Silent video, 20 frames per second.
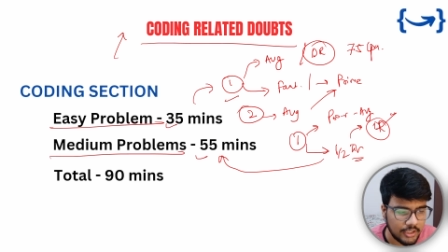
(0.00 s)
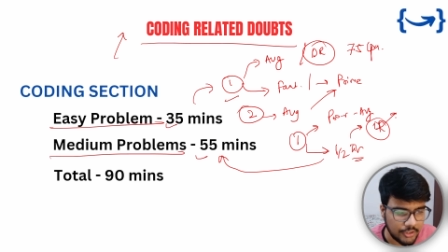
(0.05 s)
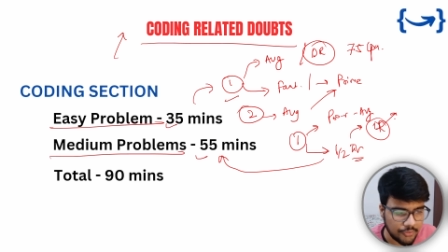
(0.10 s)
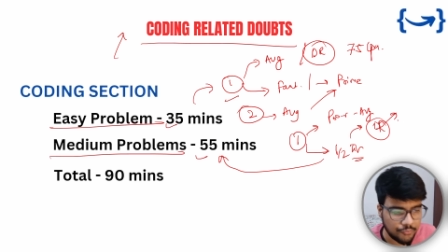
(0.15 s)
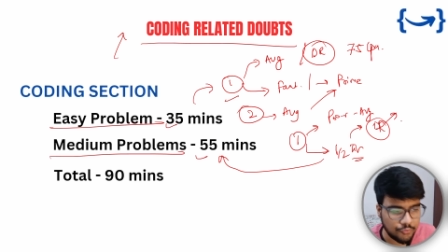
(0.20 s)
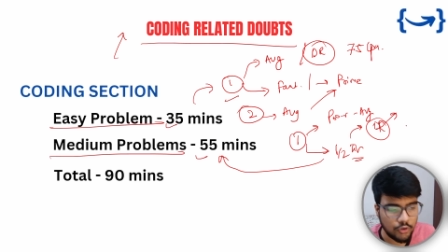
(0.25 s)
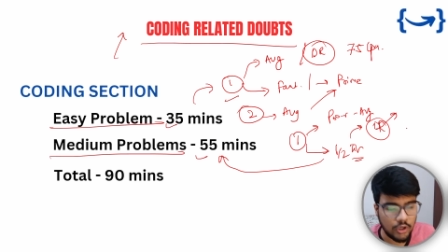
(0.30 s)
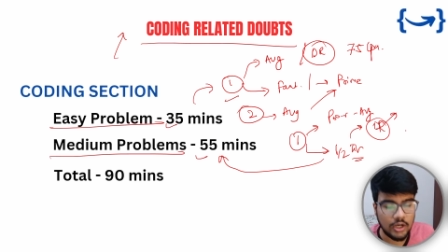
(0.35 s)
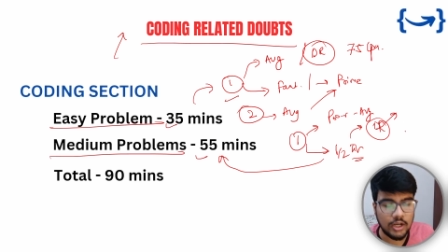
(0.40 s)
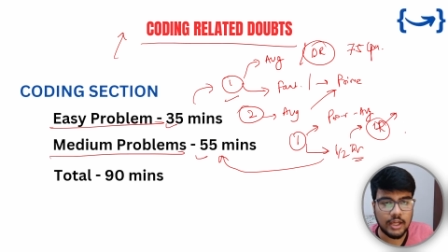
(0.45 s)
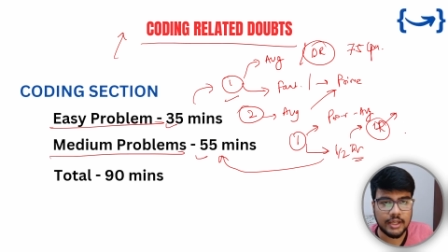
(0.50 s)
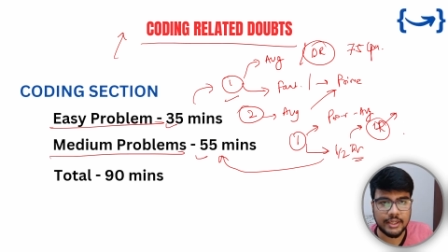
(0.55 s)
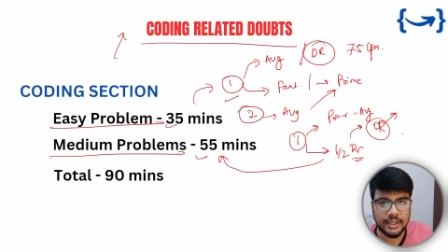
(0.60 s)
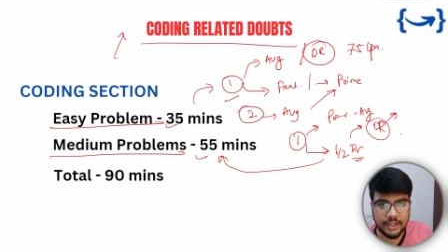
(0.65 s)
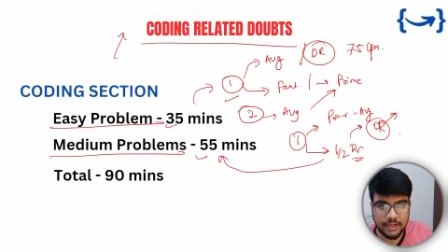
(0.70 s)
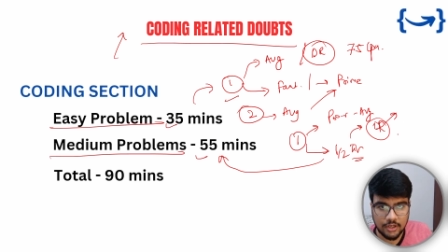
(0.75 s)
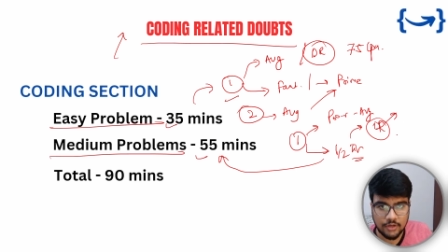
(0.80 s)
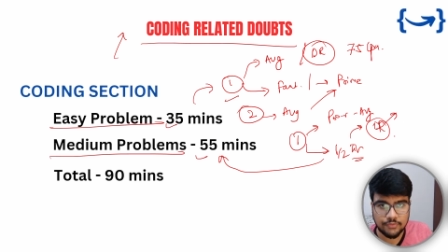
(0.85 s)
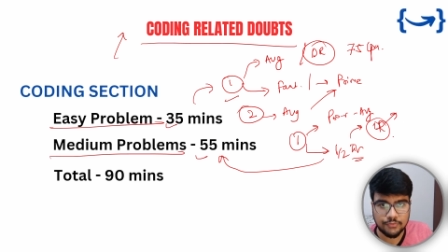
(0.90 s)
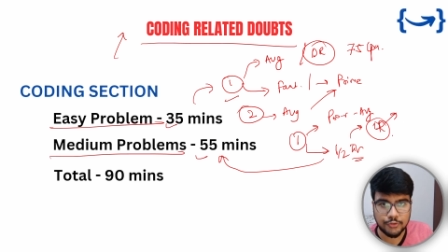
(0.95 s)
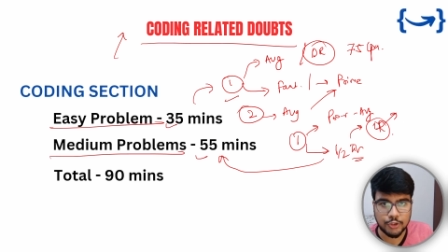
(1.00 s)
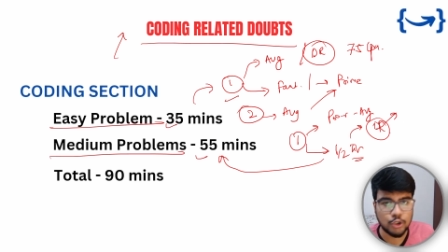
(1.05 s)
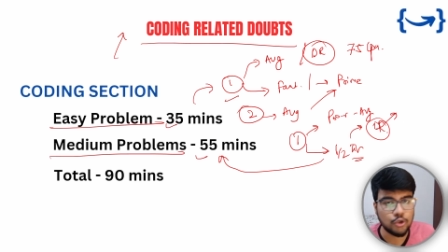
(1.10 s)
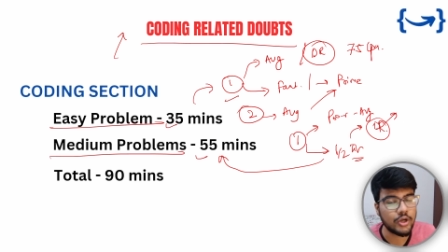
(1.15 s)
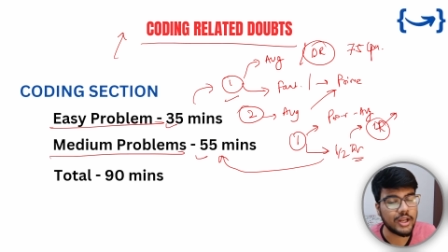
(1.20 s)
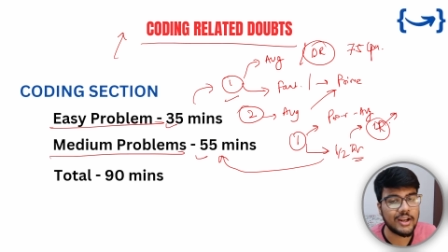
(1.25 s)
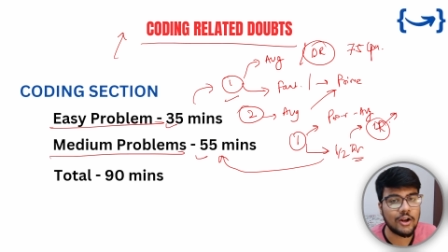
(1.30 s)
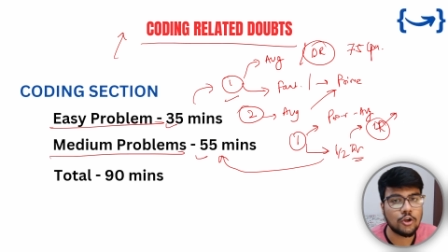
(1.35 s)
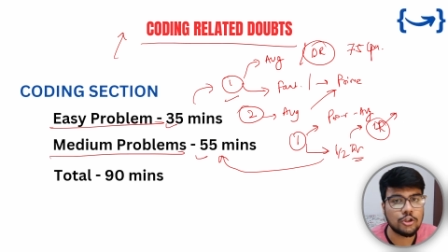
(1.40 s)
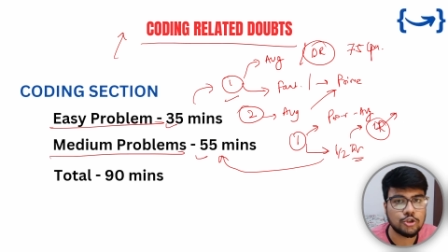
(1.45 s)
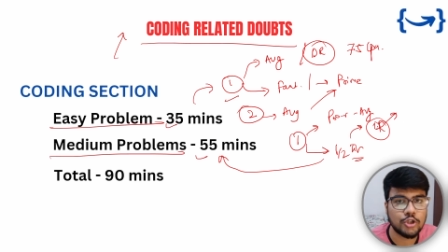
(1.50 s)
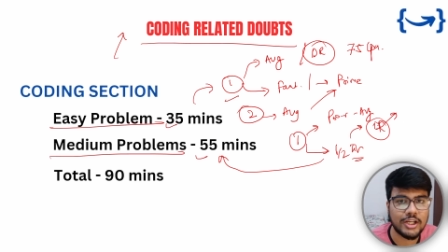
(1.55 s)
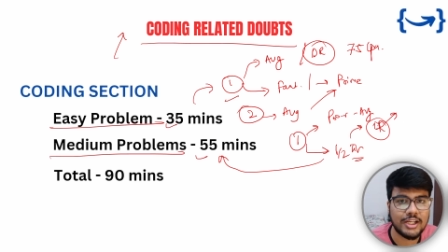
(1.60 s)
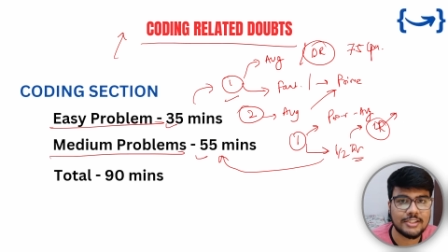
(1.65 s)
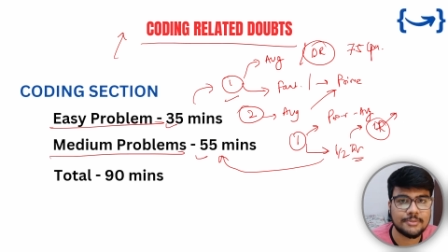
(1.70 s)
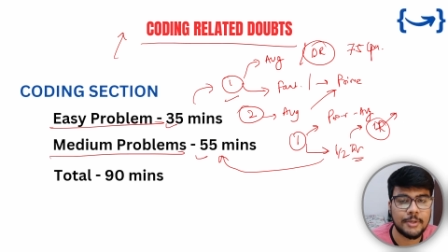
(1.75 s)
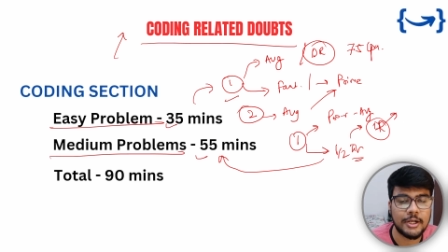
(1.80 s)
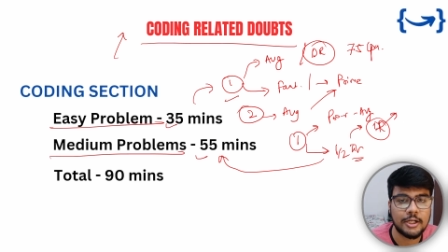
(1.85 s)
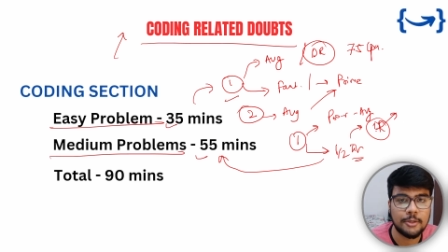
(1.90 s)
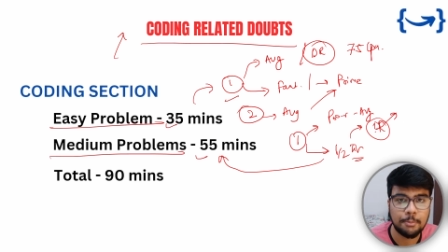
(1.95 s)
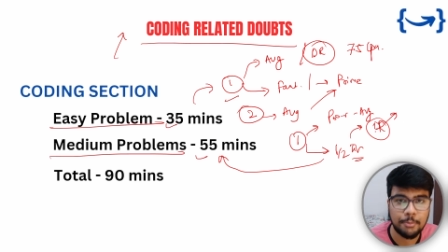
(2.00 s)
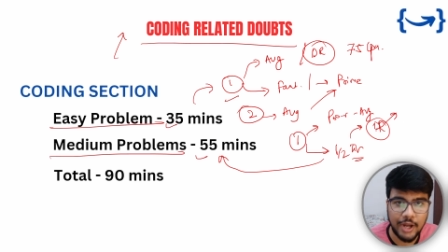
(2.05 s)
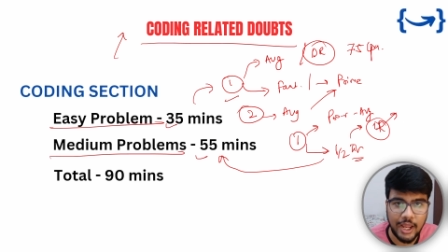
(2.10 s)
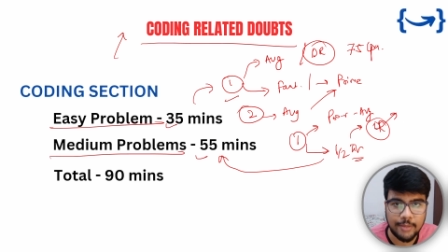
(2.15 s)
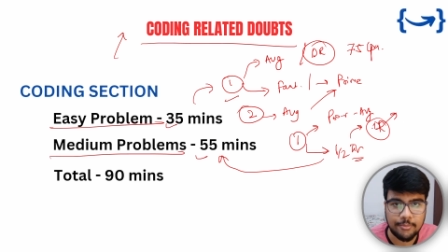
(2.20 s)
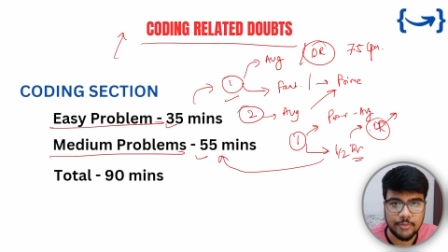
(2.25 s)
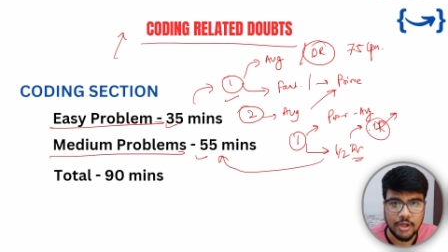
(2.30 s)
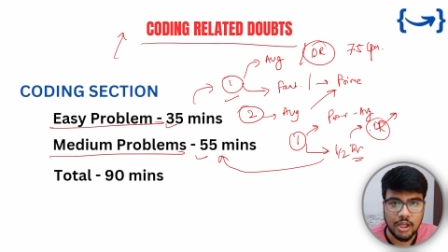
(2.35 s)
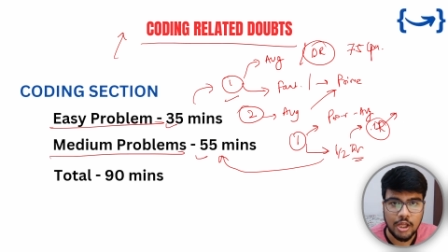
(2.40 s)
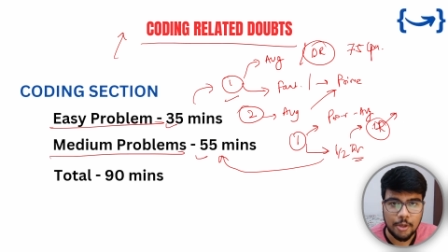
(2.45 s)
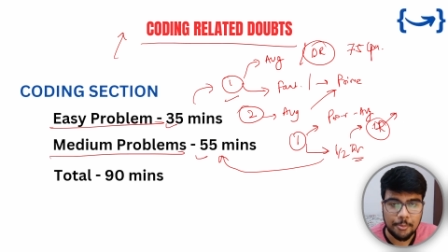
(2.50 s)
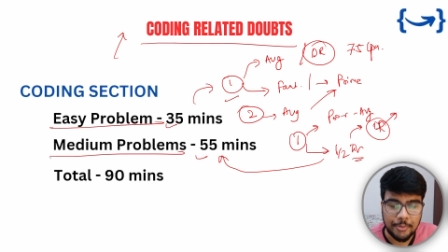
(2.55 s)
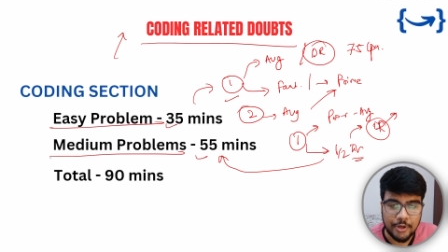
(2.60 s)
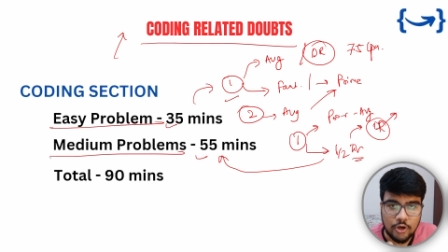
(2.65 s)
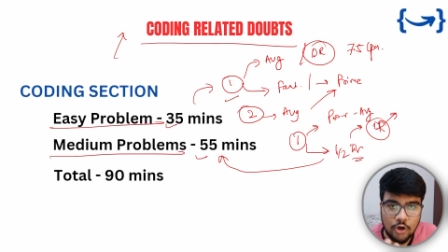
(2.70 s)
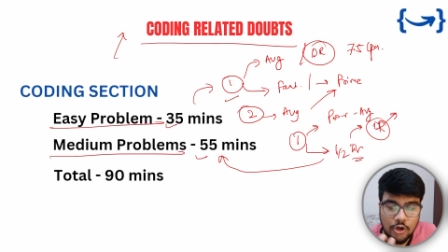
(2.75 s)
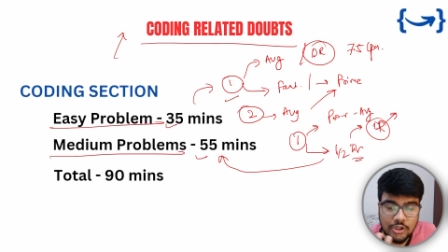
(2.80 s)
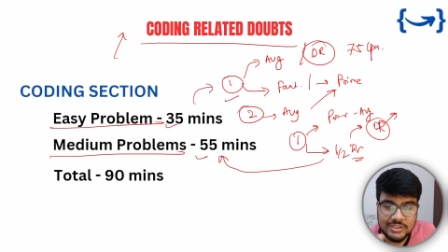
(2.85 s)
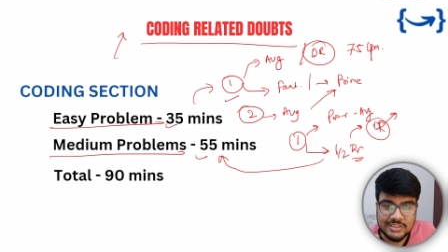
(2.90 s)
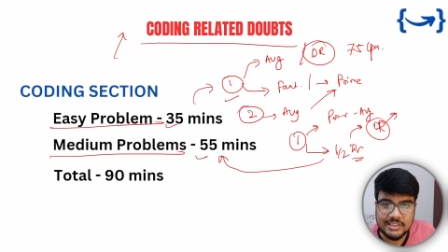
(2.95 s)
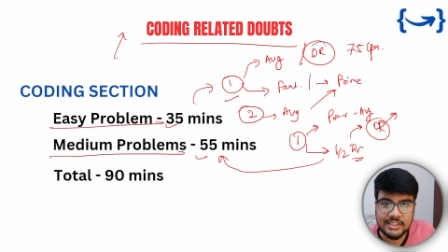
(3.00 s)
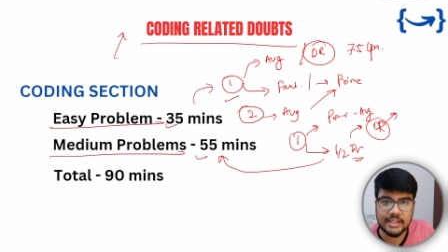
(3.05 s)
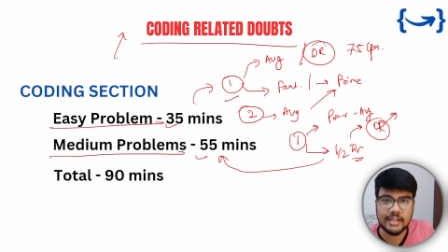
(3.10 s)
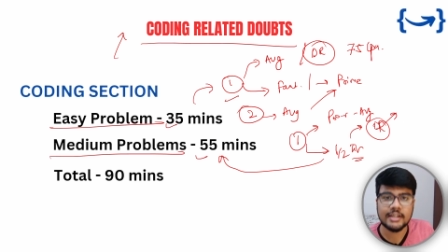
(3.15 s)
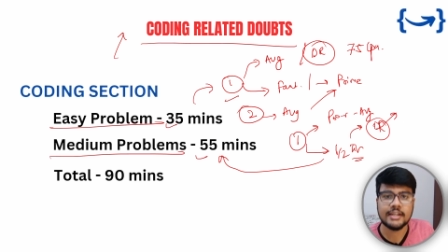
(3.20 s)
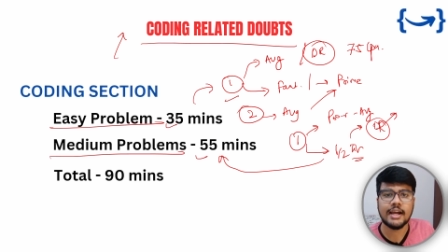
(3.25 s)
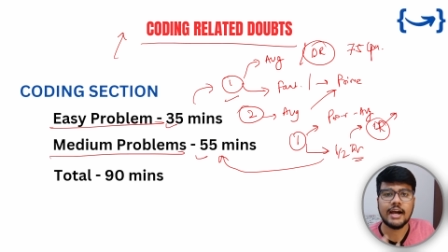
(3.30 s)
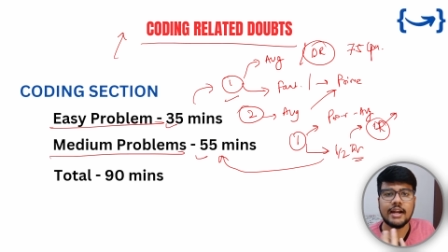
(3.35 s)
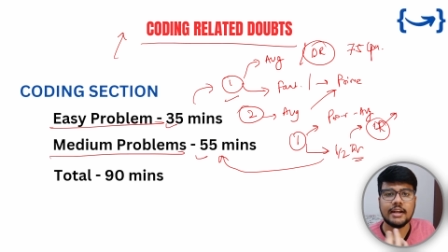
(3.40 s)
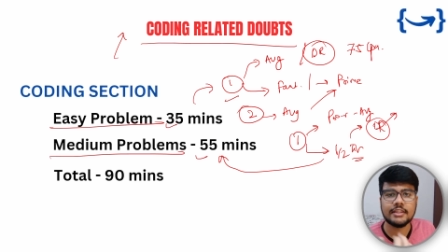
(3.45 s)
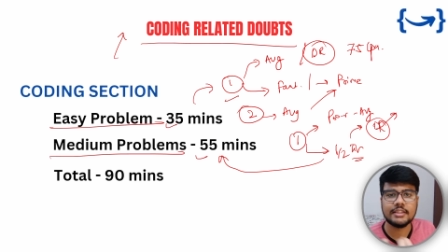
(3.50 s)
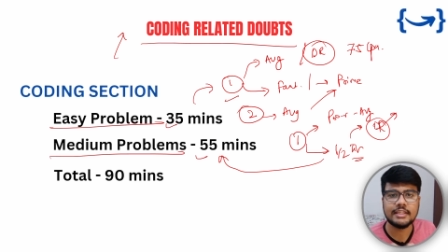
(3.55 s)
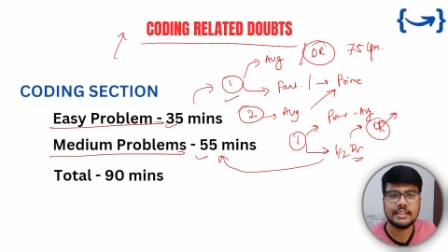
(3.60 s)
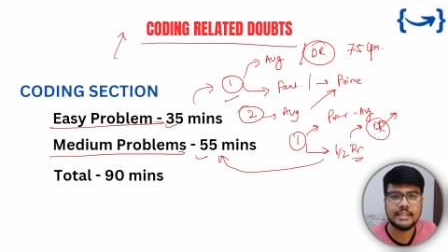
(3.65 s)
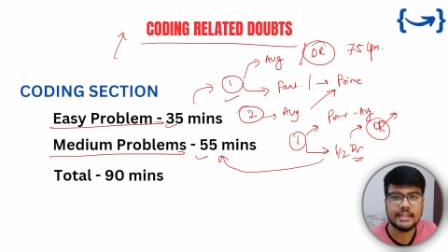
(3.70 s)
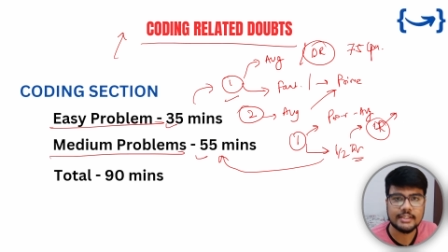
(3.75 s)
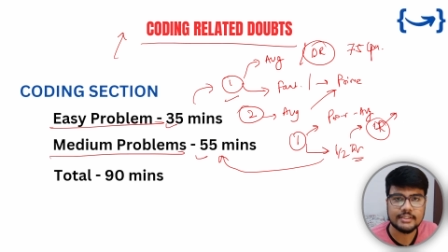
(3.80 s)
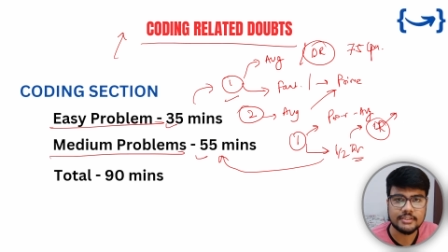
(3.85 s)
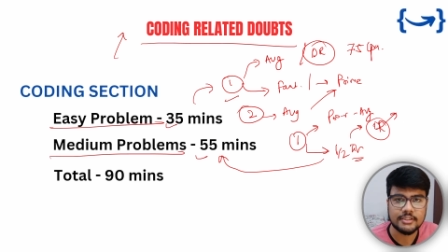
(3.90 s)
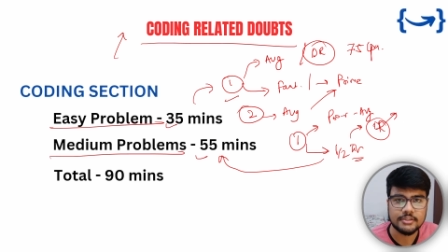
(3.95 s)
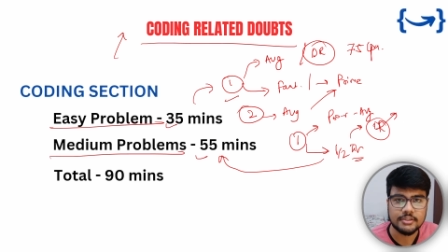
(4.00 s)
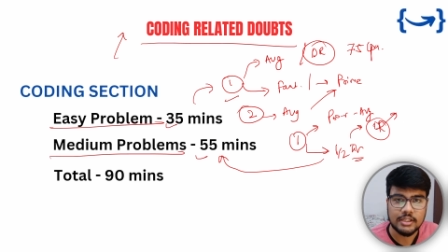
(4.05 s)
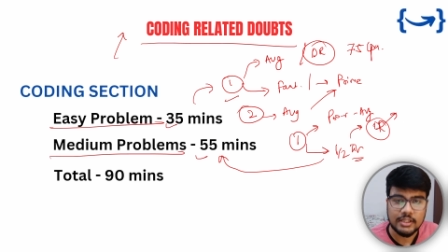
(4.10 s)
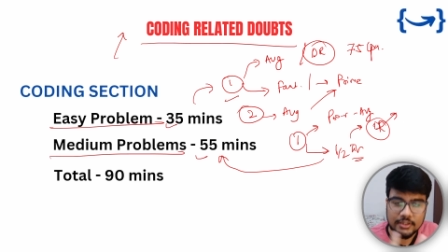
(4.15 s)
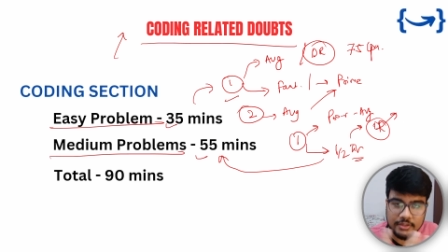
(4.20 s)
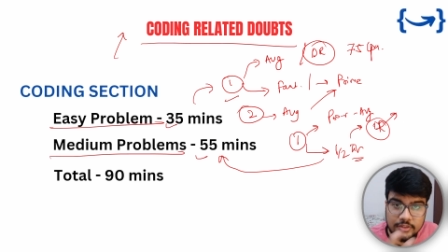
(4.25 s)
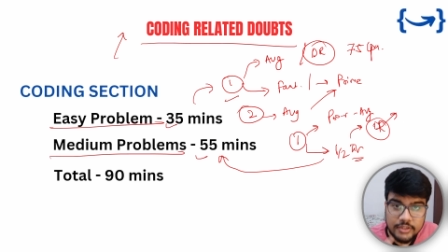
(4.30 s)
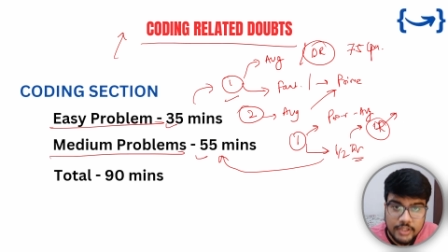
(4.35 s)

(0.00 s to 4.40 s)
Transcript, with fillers: If you are lucky enough, you can also expect prime, because there are the cases